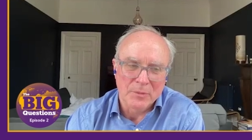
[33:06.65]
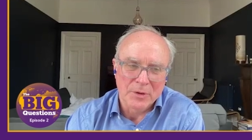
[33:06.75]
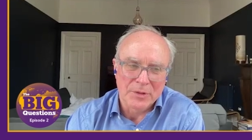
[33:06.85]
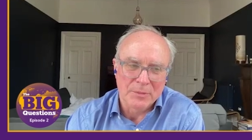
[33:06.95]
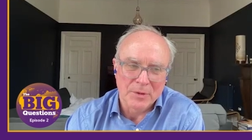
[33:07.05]

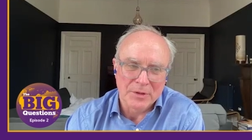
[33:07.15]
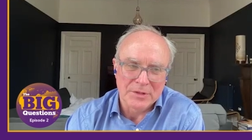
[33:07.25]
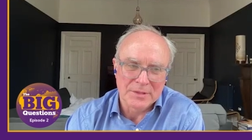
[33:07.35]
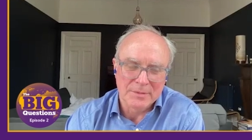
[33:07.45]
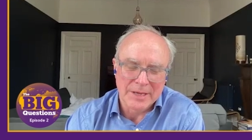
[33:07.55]
with with
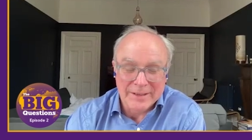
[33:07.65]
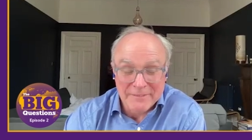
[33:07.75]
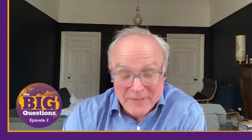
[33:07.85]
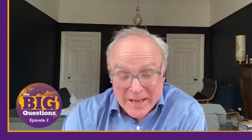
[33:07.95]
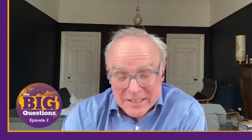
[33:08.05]
with
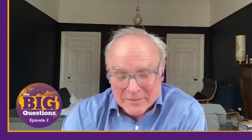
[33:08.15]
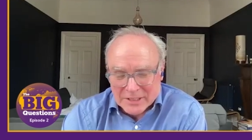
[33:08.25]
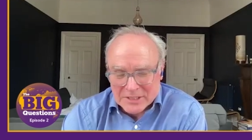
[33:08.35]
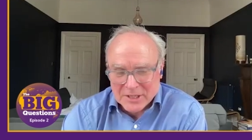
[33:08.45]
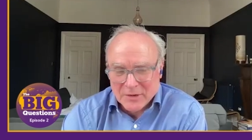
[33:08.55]

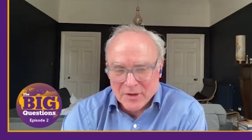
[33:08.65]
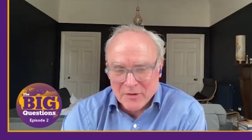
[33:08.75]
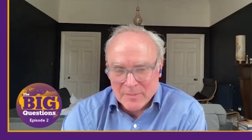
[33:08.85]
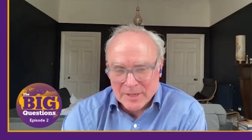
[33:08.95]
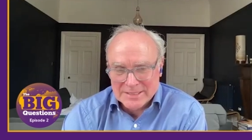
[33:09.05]
effectively
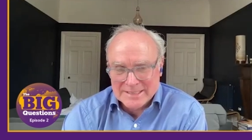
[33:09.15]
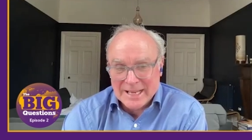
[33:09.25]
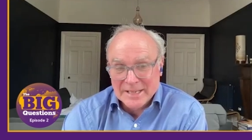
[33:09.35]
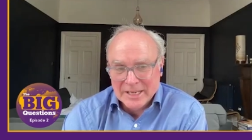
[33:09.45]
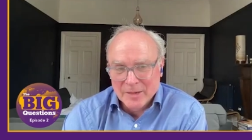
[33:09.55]
Saudi
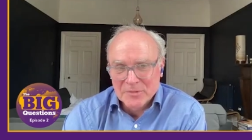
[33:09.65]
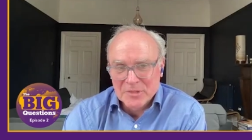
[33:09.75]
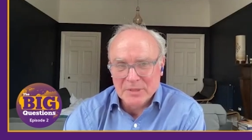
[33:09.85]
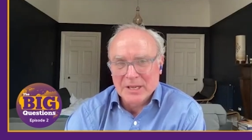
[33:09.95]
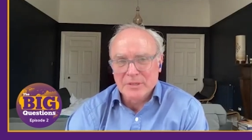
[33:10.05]
Arabia
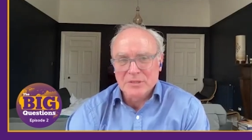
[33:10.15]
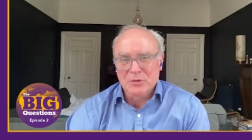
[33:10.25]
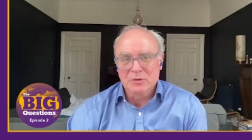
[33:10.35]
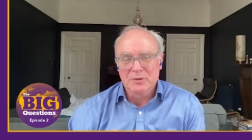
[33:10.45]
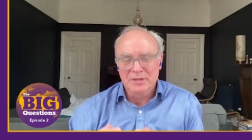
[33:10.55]
standing up to
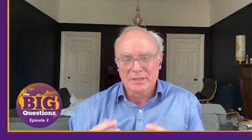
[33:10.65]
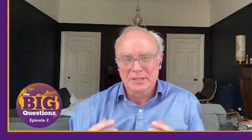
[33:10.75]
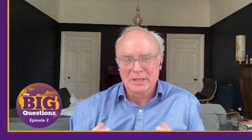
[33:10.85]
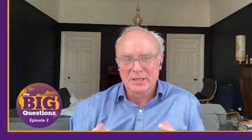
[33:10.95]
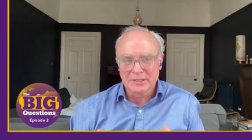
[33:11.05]
become its
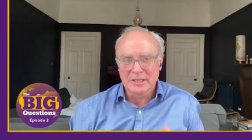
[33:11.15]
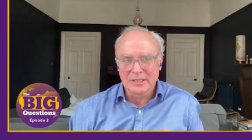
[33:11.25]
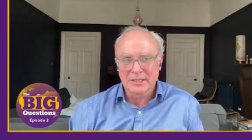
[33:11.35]
own it,